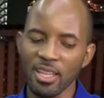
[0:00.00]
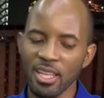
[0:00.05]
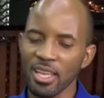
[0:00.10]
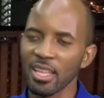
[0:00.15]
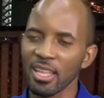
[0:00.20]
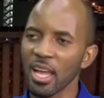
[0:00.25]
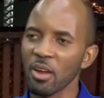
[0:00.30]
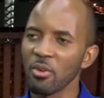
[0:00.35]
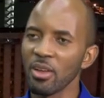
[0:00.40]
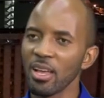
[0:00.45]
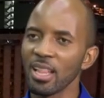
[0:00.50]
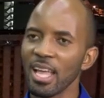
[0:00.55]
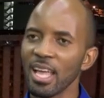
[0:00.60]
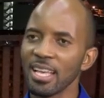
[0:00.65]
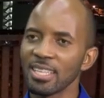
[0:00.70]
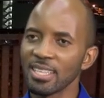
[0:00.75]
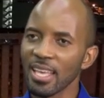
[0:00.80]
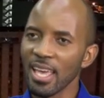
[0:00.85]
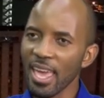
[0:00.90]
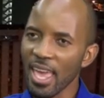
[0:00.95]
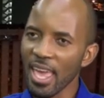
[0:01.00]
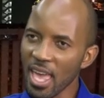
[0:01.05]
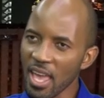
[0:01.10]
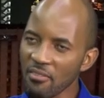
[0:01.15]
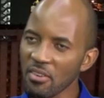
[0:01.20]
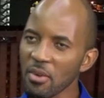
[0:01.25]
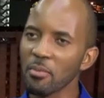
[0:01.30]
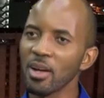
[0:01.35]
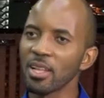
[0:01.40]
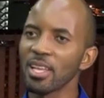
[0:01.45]
realize
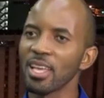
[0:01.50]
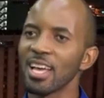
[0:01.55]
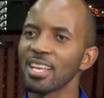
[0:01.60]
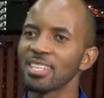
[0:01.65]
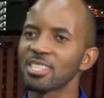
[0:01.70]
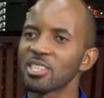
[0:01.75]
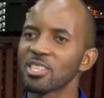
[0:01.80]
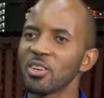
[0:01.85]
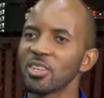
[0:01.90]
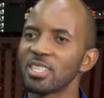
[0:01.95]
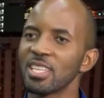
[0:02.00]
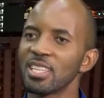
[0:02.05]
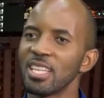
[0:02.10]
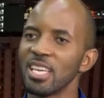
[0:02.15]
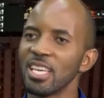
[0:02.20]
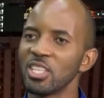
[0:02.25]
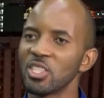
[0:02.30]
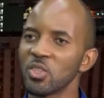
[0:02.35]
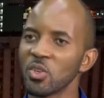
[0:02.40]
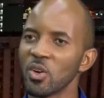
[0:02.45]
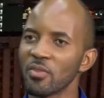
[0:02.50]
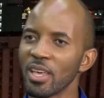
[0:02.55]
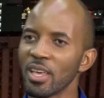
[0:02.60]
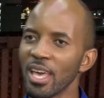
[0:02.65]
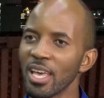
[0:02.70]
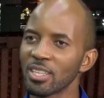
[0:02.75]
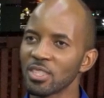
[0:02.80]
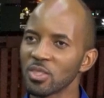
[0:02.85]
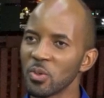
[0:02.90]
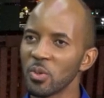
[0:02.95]
everybody has skirted the issue of the
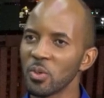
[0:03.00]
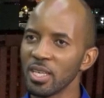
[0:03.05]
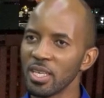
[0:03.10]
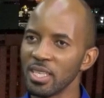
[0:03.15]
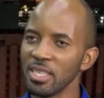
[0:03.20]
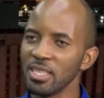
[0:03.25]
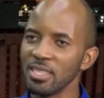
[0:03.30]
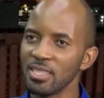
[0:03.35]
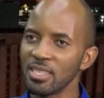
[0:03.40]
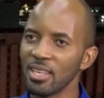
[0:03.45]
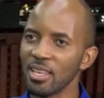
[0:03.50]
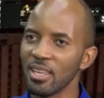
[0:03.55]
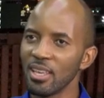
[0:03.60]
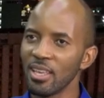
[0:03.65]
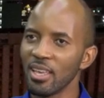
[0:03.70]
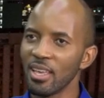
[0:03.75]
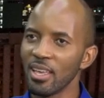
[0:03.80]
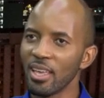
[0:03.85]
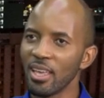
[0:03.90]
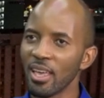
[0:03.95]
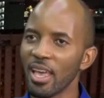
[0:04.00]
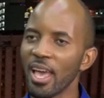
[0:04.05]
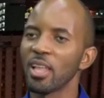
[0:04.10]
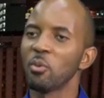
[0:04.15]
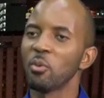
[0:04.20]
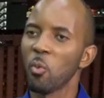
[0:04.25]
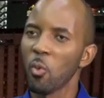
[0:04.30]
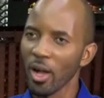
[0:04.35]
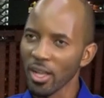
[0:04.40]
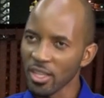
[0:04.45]
SOEs and
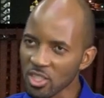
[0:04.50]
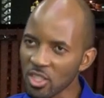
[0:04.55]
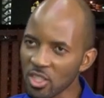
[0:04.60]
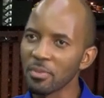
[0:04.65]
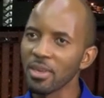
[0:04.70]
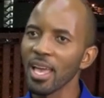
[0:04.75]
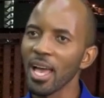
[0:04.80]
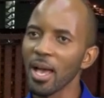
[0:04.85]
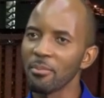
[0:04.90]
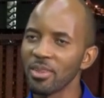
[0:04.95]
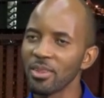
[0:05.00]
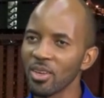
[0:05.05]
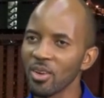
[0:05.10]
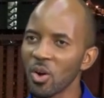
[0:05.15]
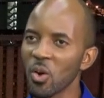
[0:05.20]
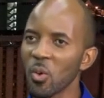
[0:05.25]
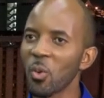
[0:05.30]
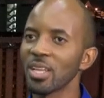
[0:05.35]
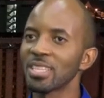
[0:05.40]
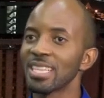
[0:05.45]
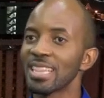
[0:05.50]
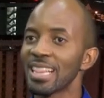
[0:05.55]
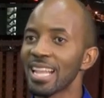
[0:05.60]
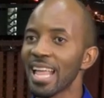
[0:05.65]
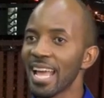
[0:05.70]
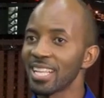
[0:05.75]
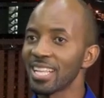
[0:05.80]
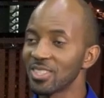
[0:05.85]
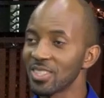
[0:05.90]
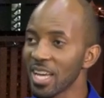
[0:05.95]
what should be happening or what's likely
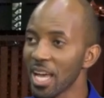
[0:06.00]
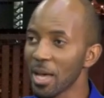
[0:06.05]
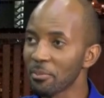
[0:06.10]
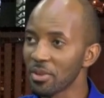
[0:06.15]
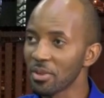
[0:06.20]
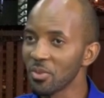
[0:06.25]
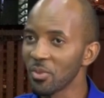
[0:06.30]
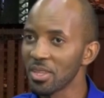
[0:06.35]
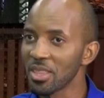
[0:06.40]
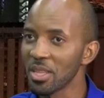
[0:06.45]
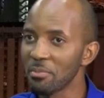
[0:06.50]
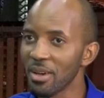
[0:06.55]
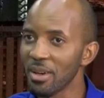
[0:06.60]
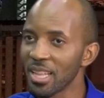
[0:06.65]
to happen when the parliament